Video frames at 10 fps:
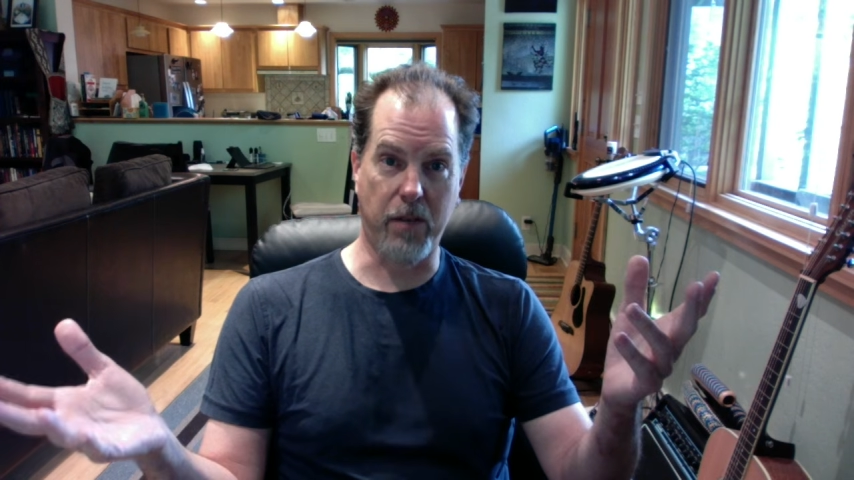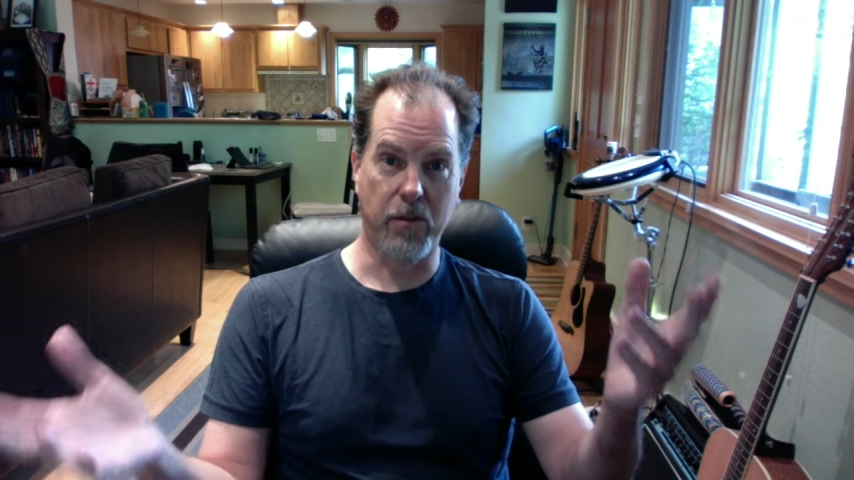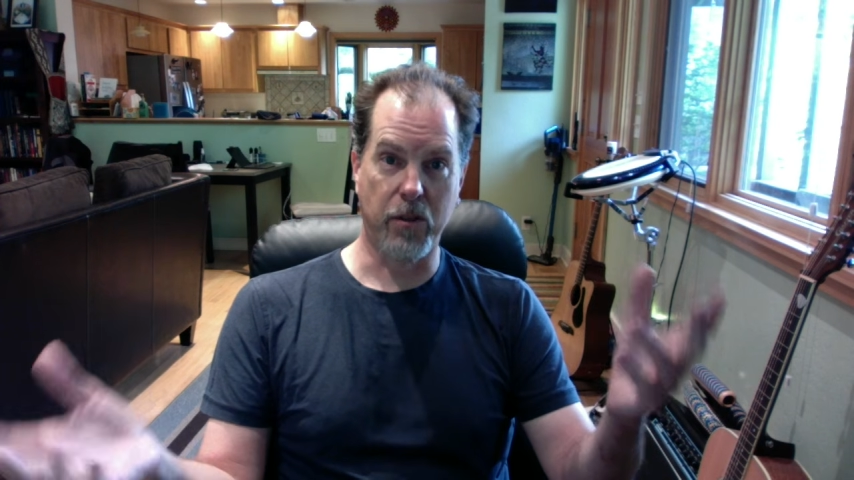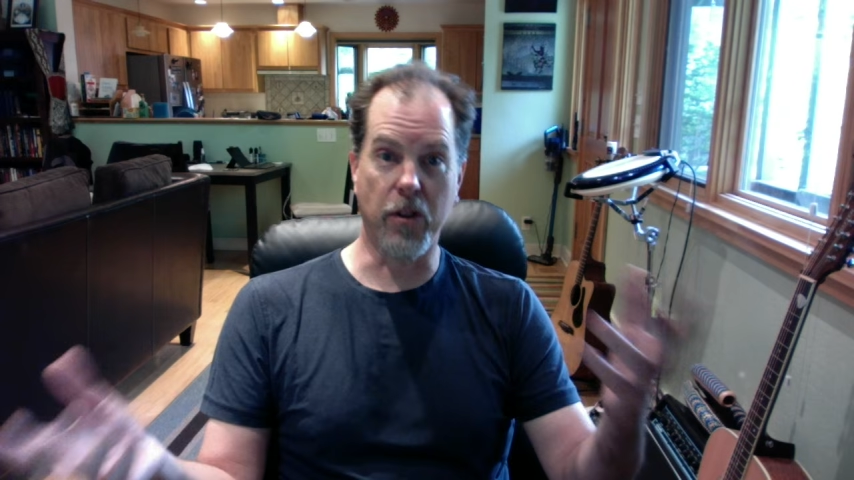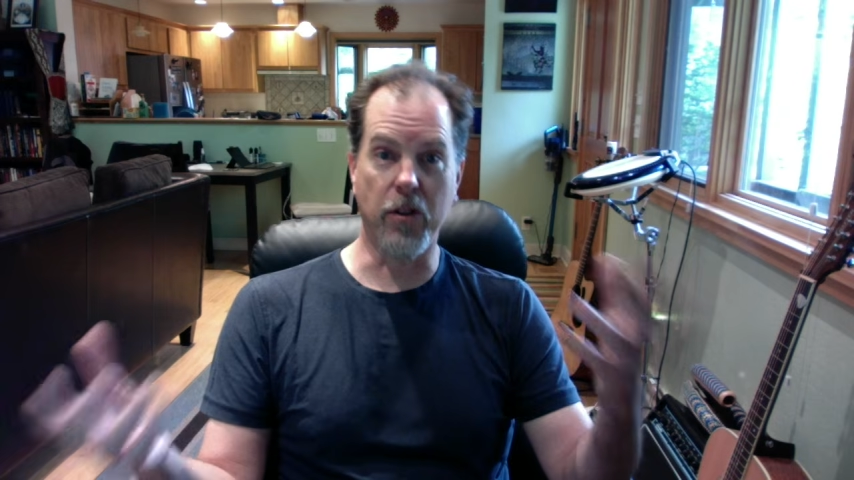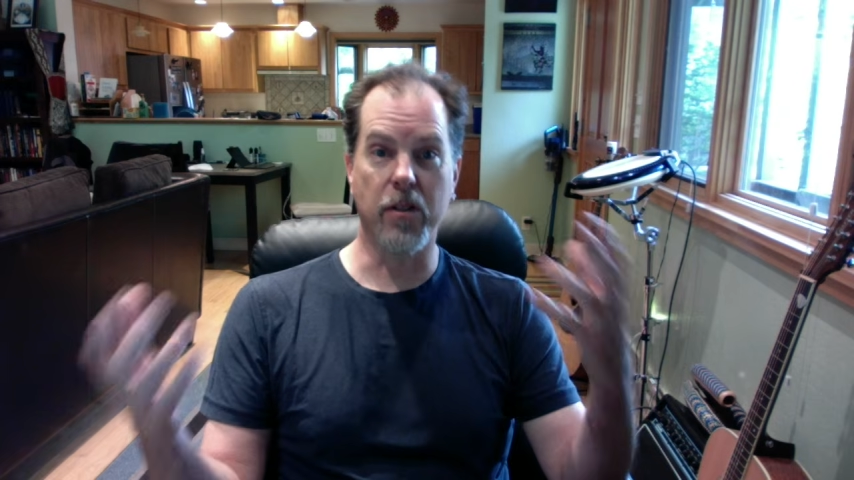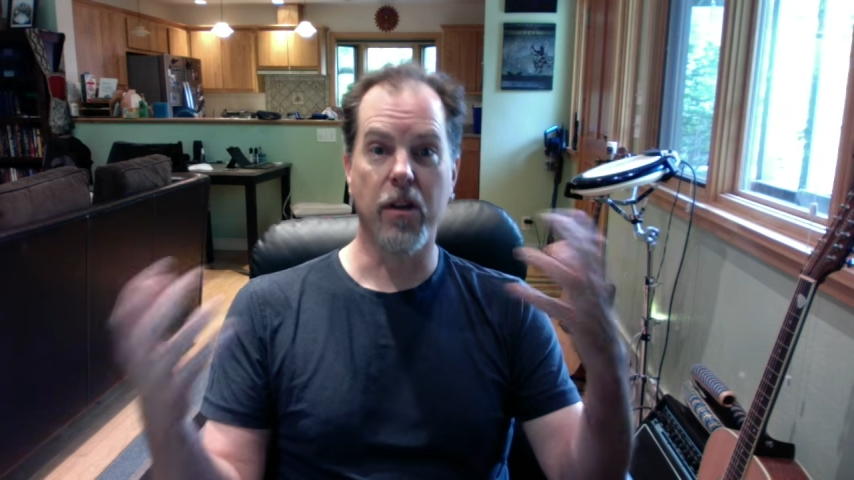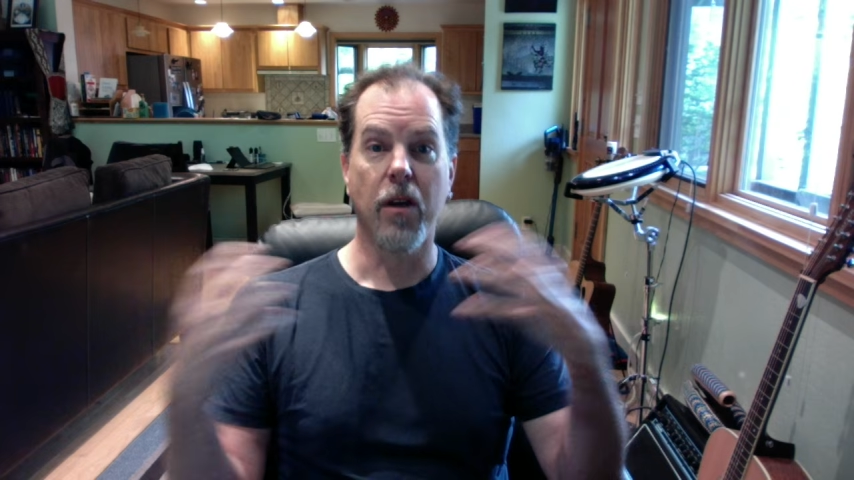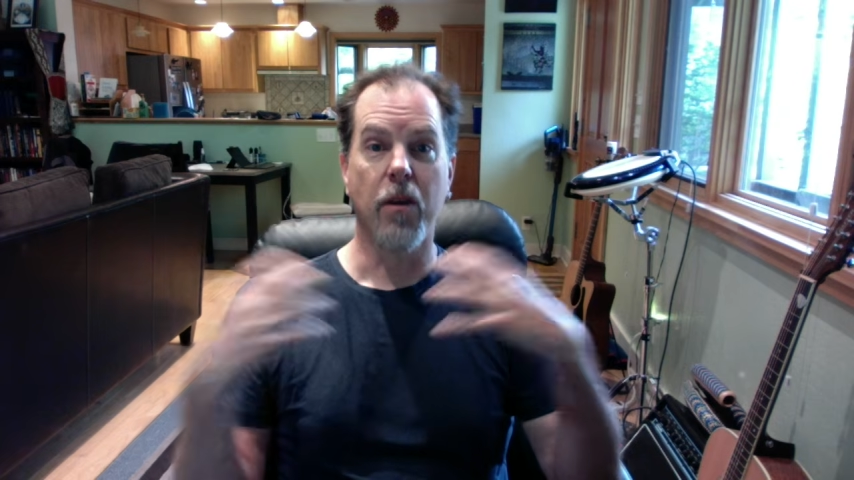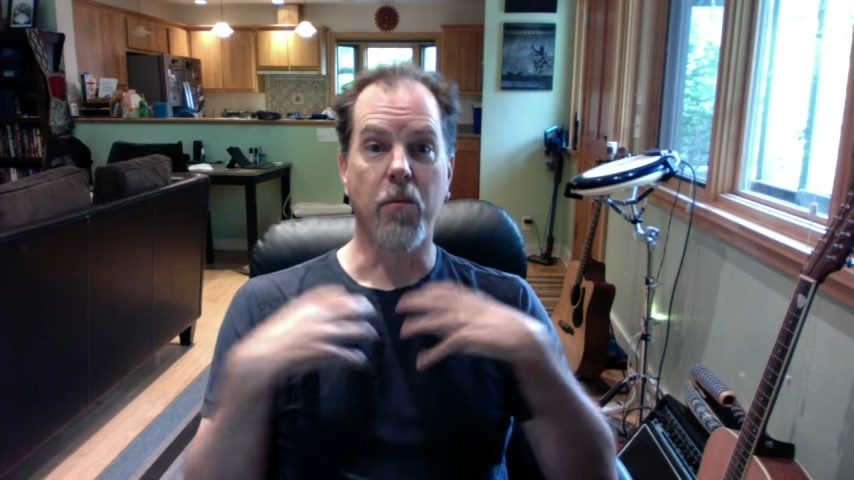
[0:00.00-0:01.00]
So there's
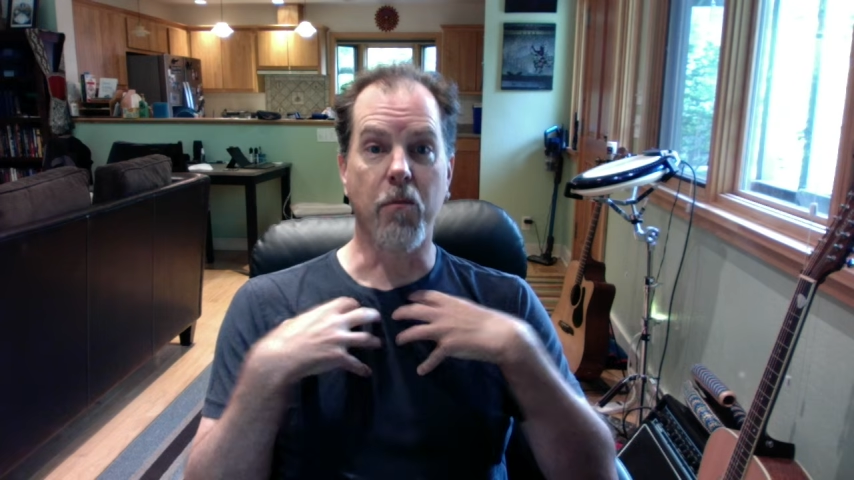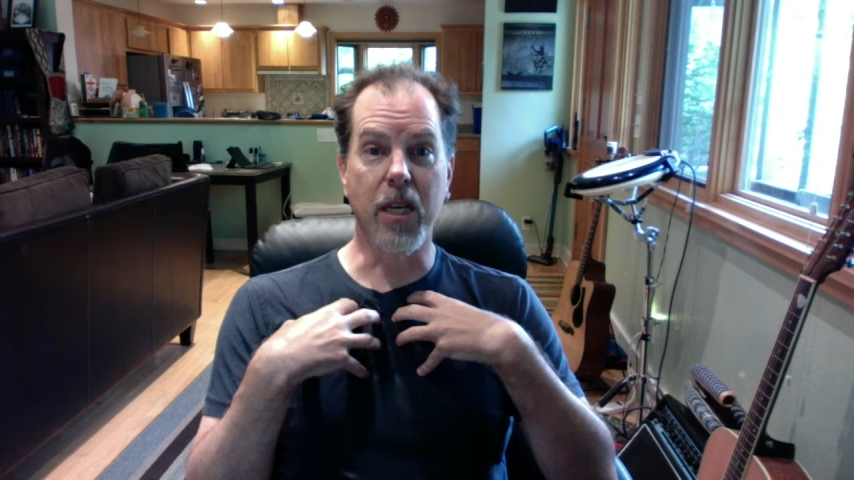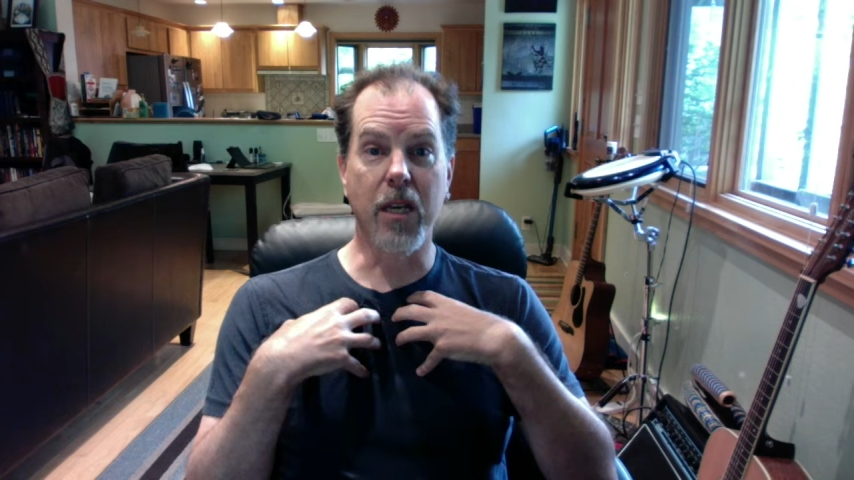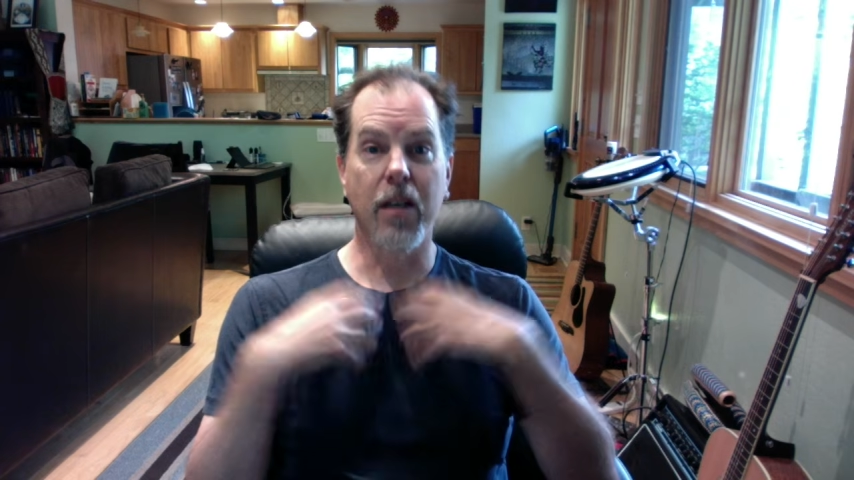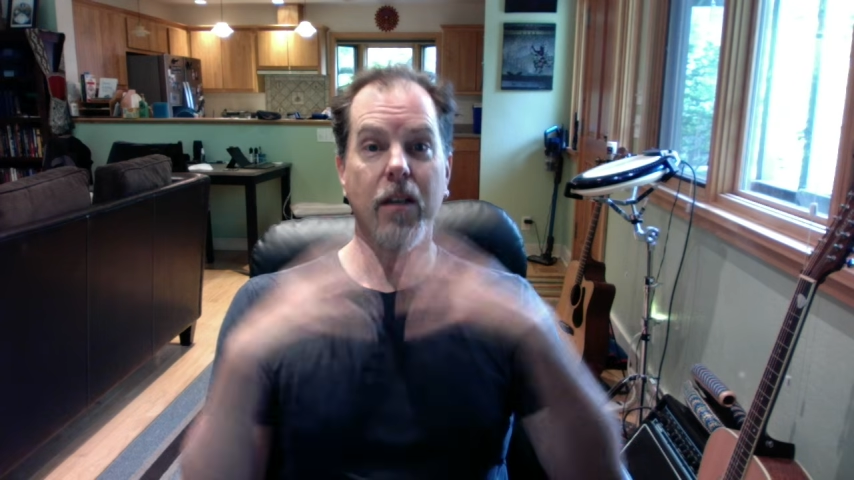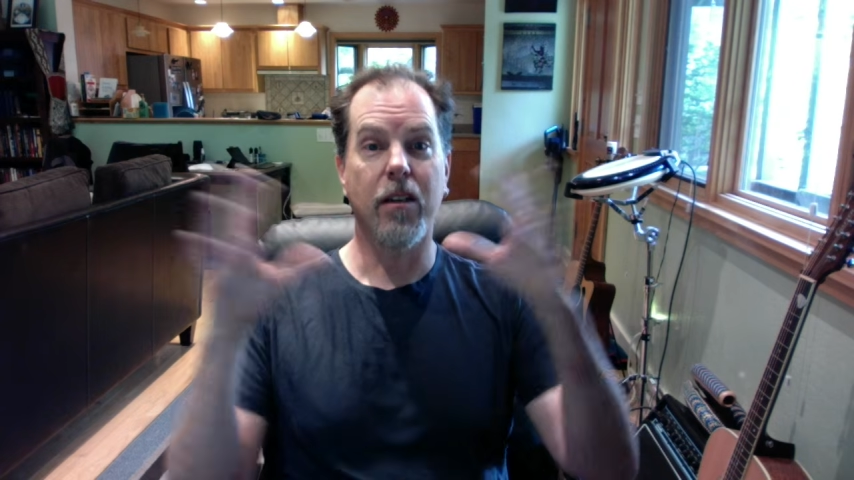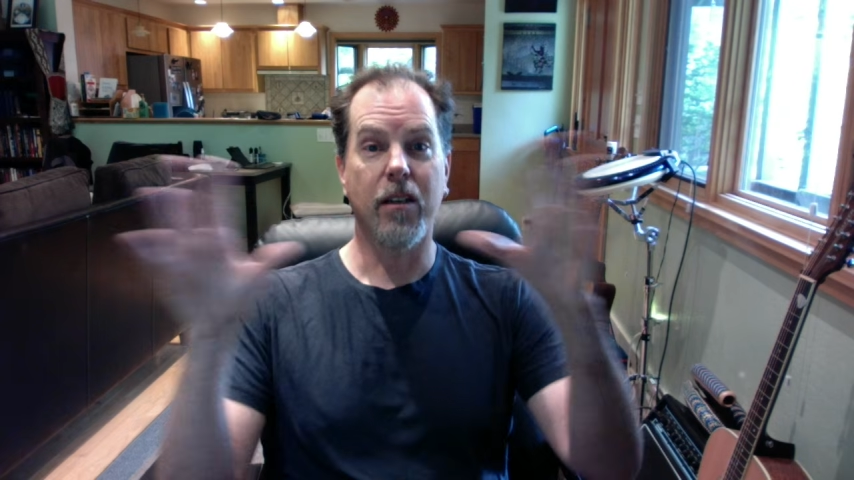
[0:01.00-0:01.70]
me,